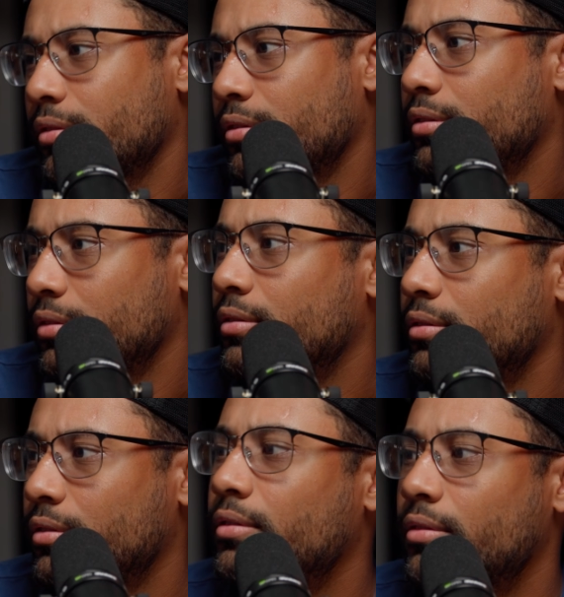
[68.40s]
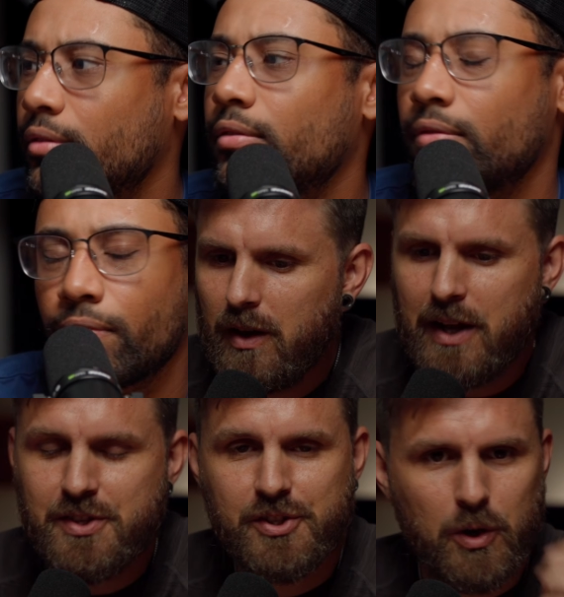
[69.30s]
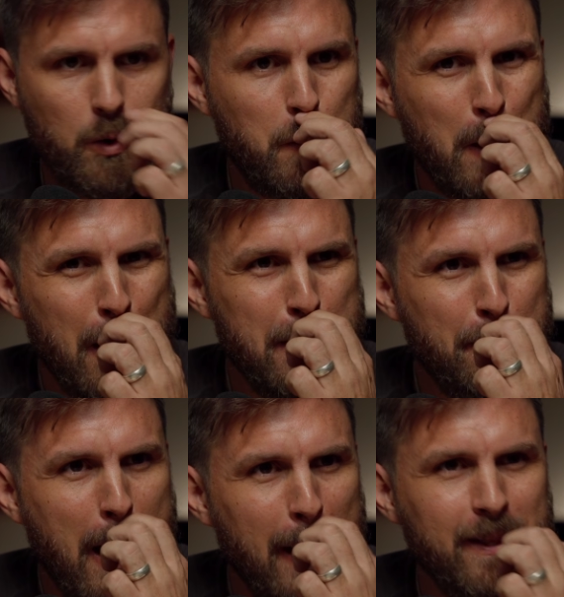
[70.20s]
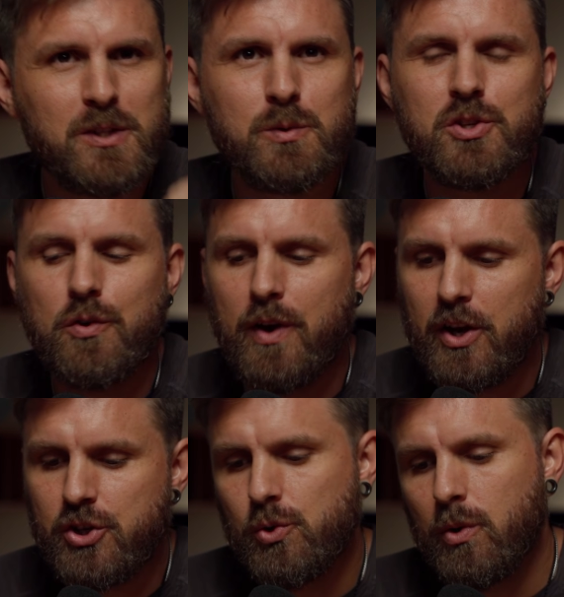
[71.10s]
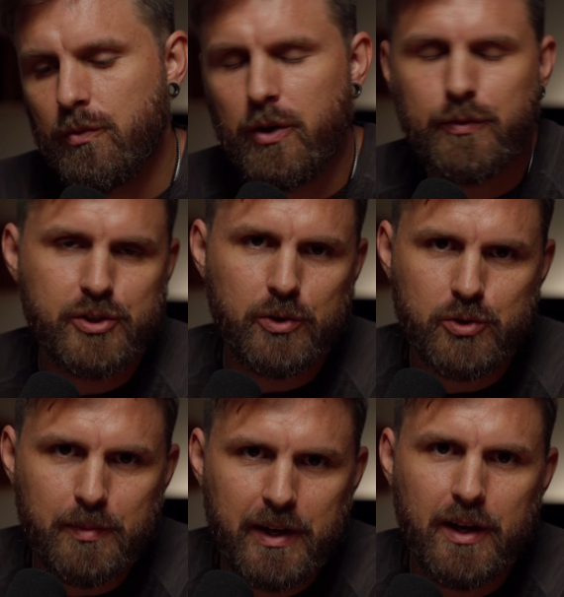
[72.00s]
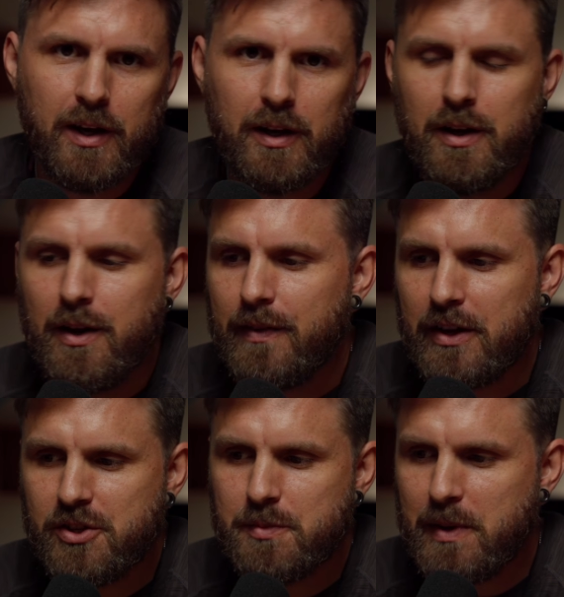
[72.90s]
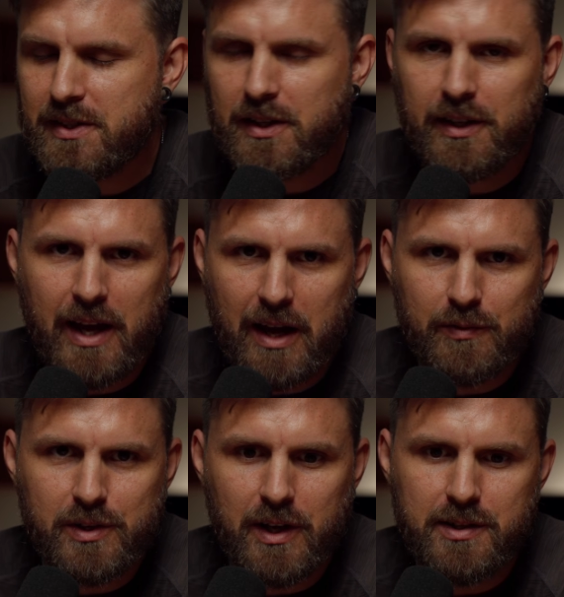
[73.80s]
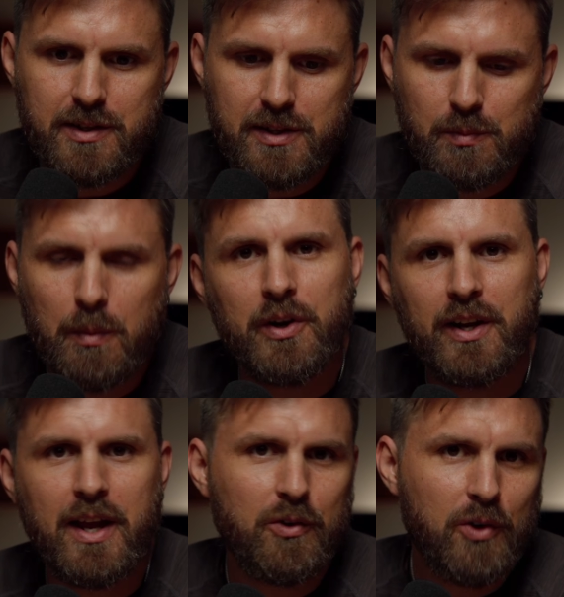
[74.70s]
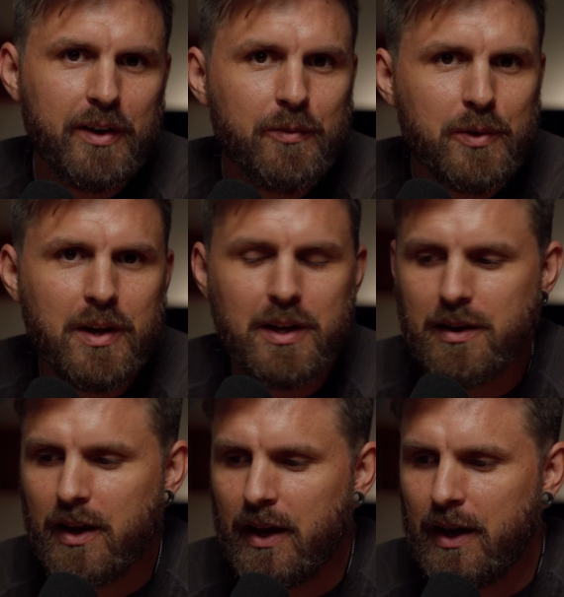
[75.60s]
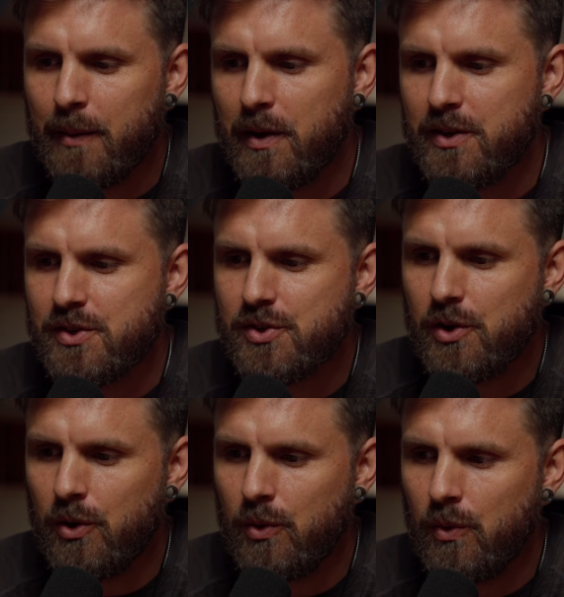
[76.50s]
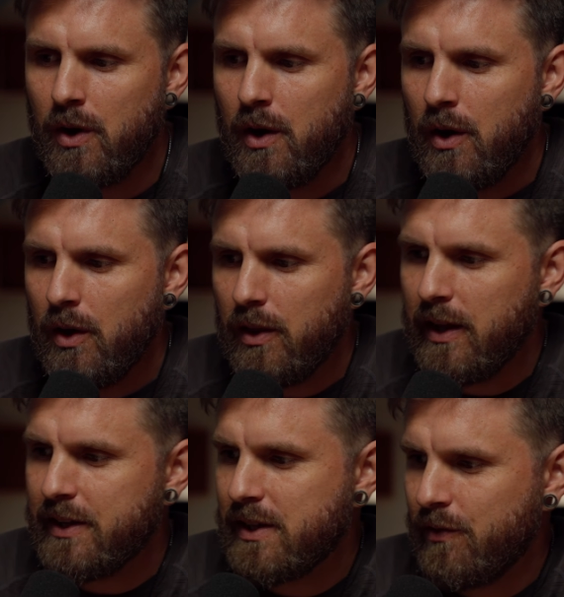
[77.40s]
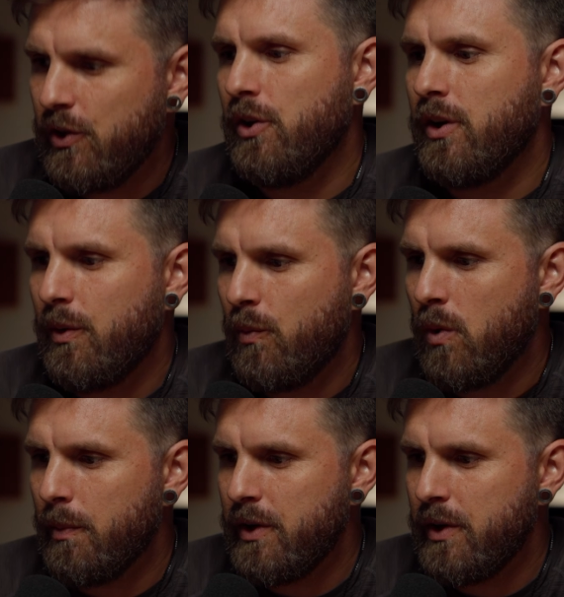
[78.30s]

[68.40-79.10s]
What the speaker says: Yeah, it's like a meal prep service. And so the idea behind this was to create a short reel for social media that just basically advertised this. We wanted to get creative with it, and so let's have a look at what we